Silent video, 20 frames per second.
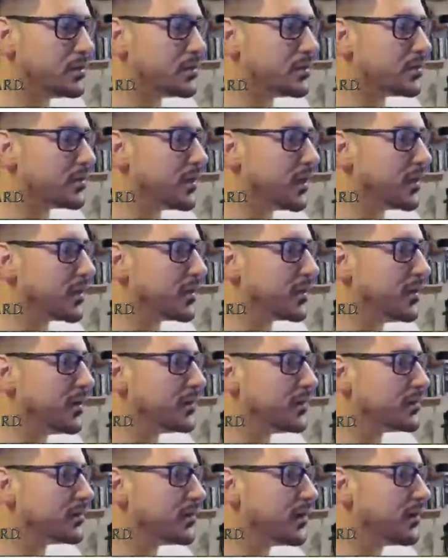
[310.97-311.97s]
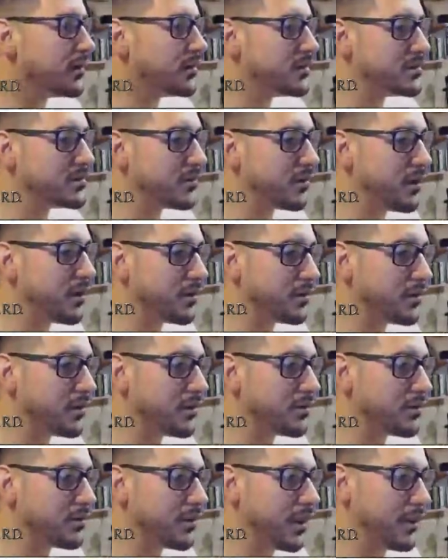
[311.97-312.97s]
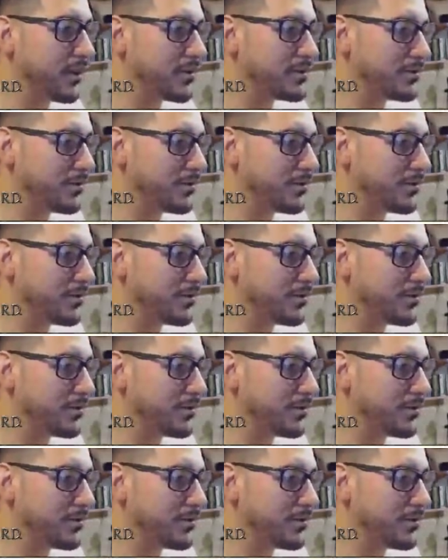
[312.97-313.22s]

I guess. Oh, this is a road. I thought it was a